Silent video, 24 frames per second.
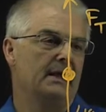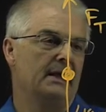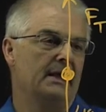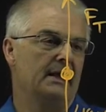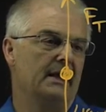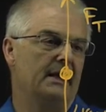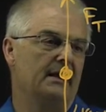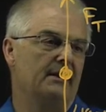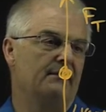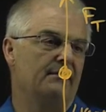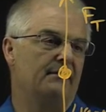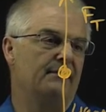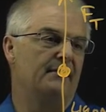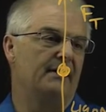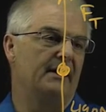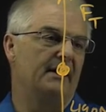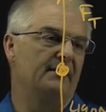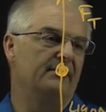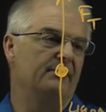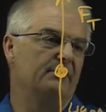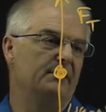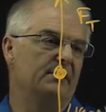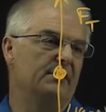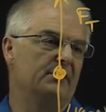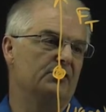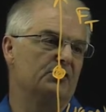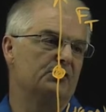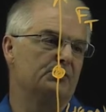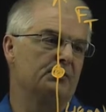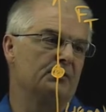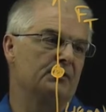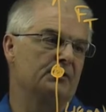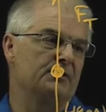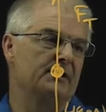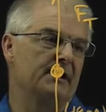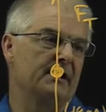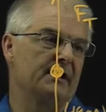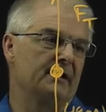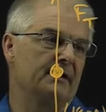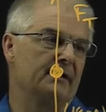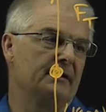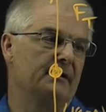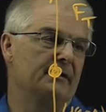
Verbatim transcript: at 5 meters per second,